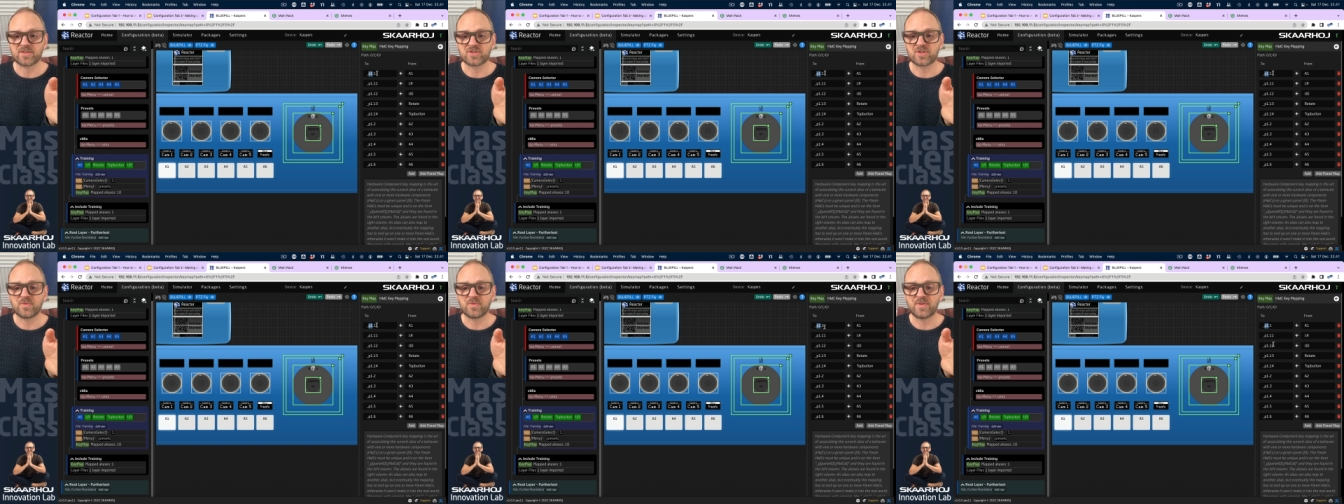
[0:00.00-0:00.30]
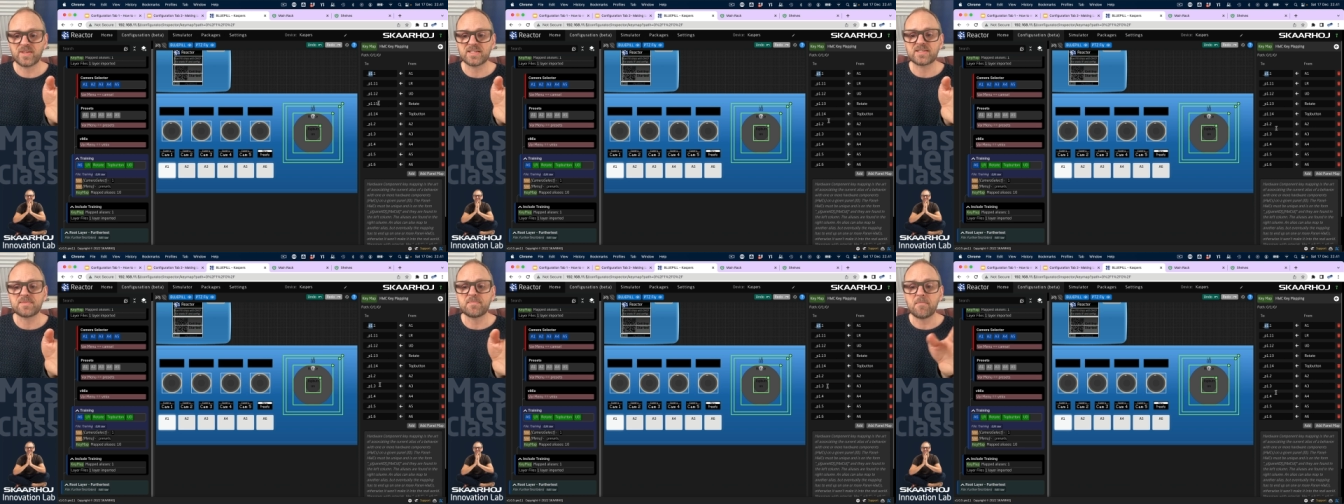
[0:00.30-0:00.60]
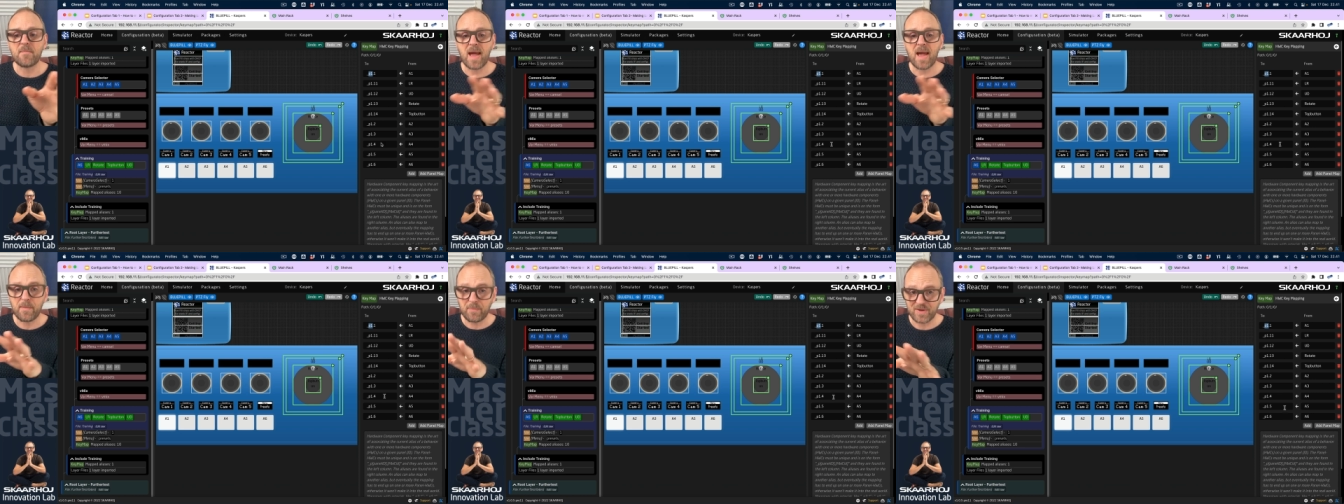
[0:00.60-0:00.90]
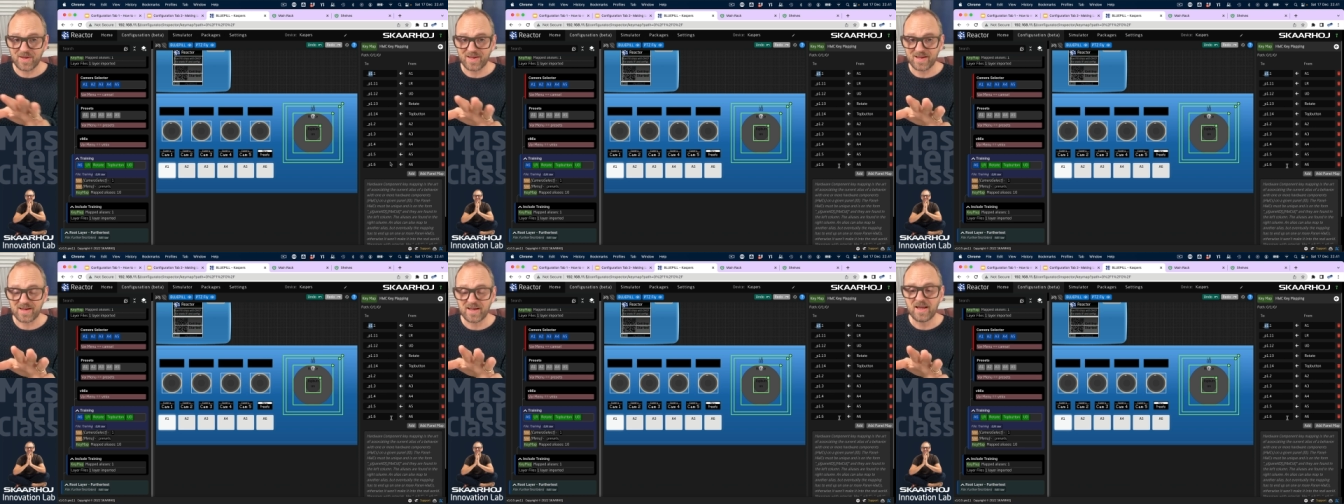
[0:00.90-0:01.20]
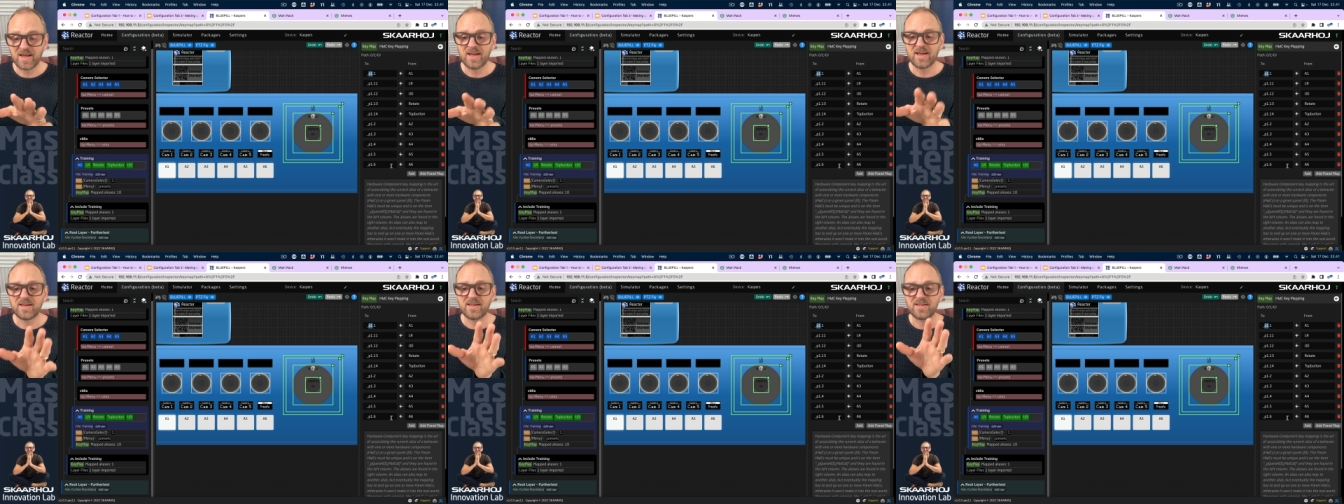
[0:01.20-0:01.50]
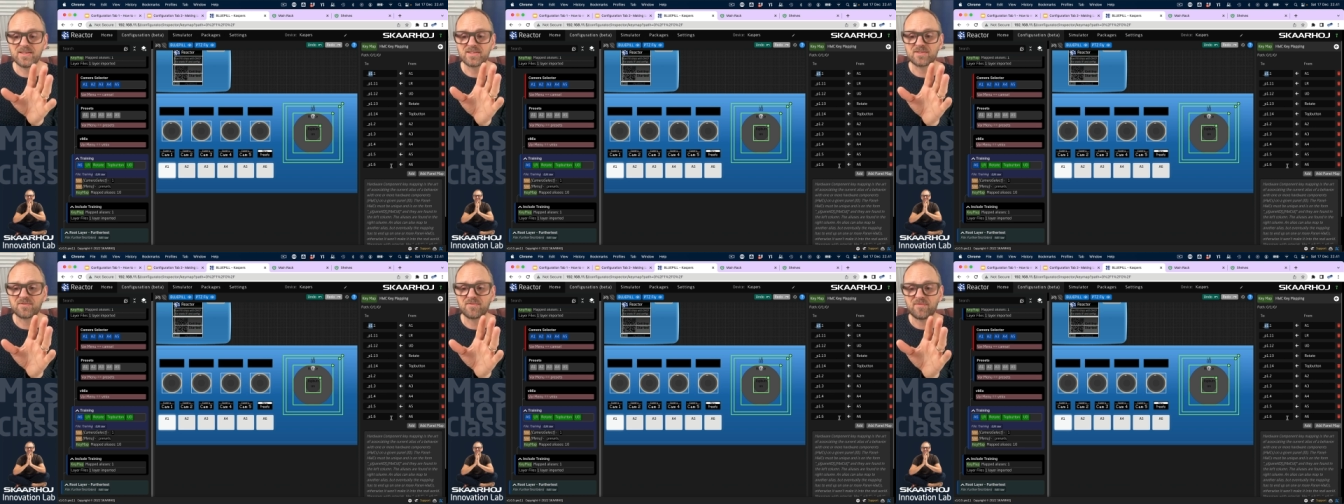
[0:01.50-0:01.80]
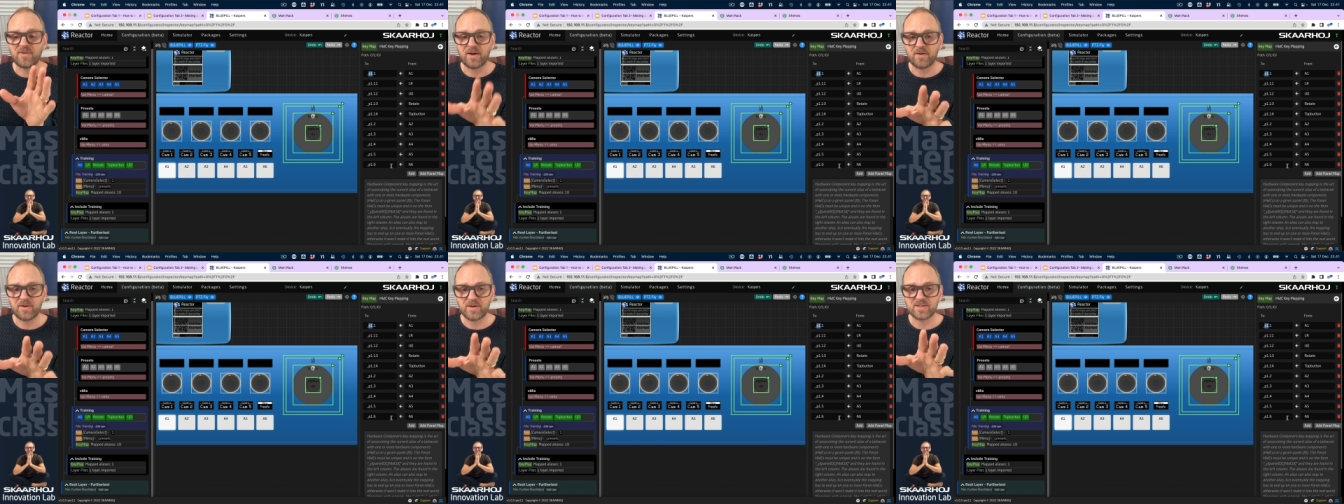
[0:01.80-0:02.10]
So this mapping is
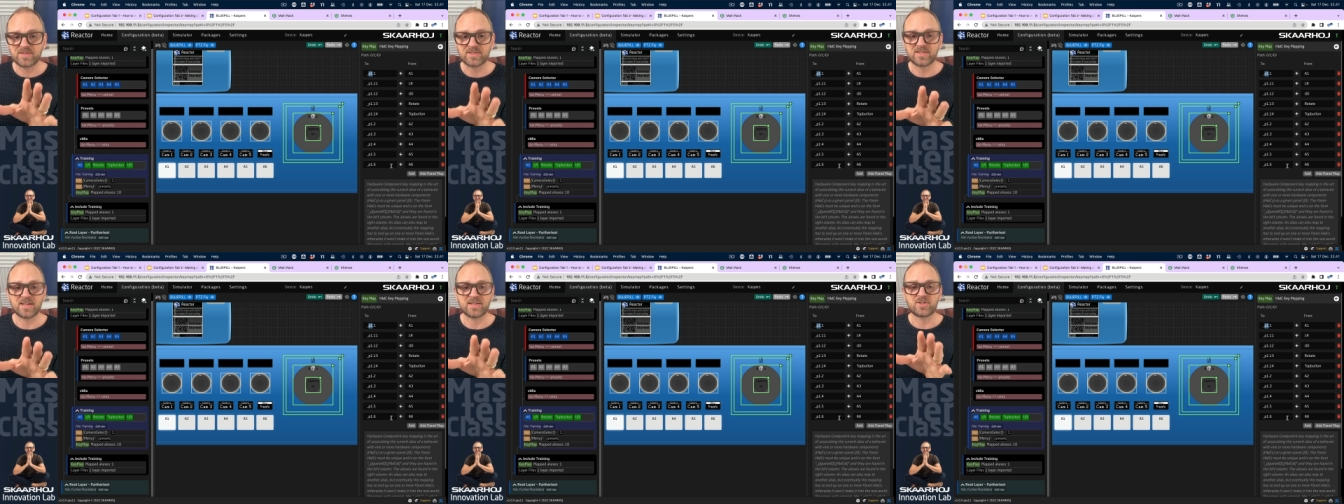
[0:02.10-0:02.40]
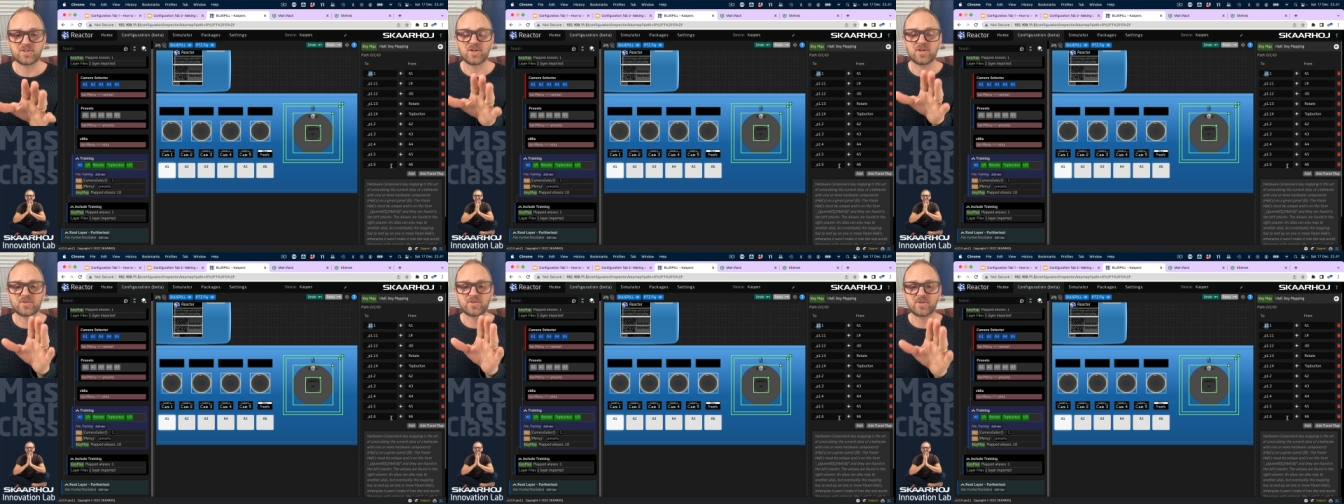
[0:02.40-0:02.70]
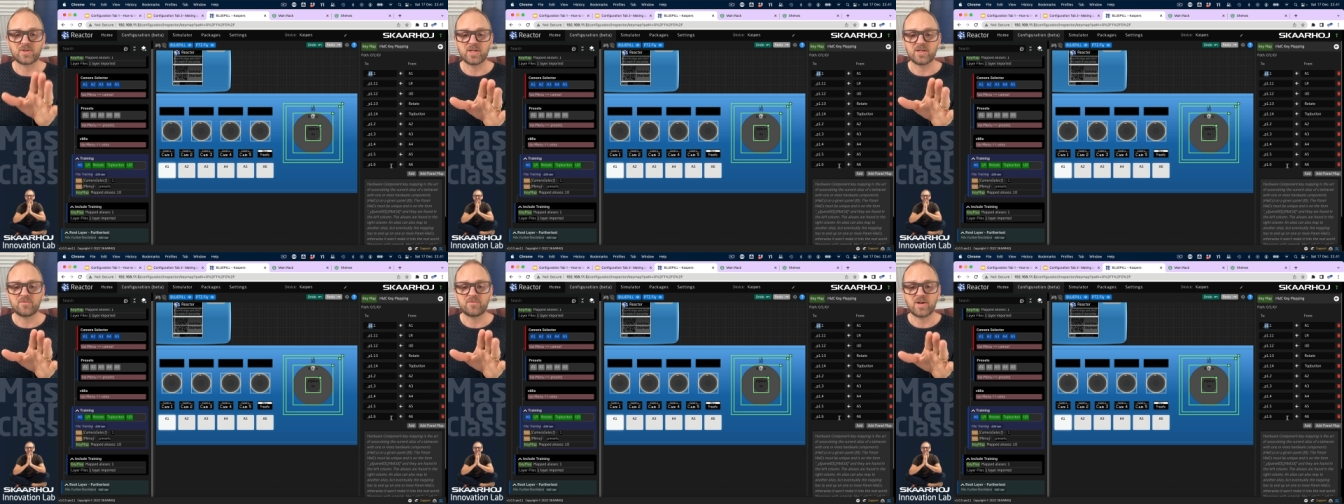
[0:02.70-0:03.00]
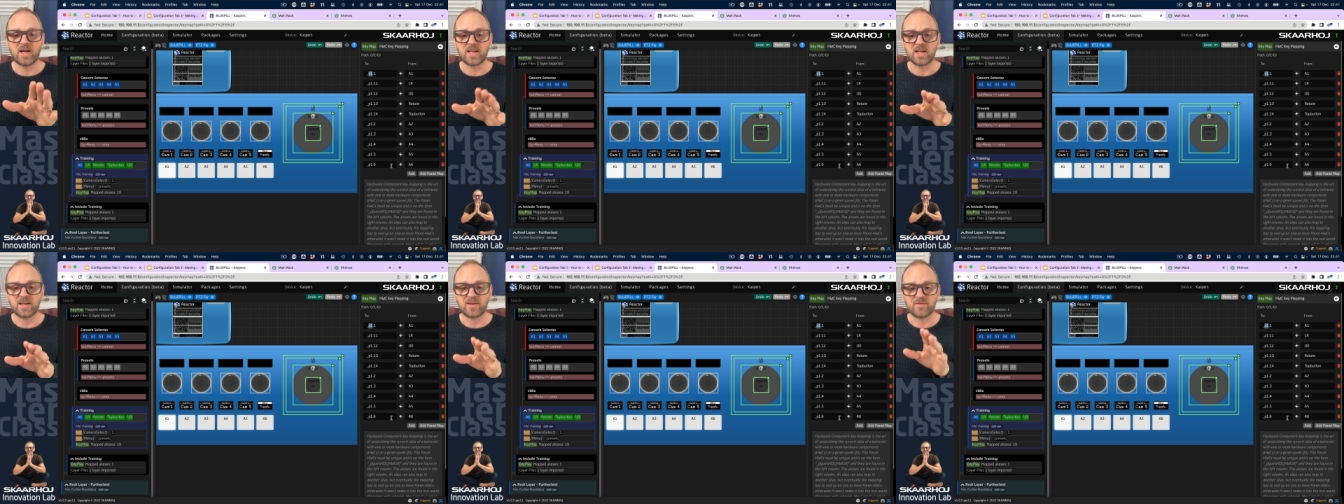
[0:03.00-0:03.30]
very essential to get right.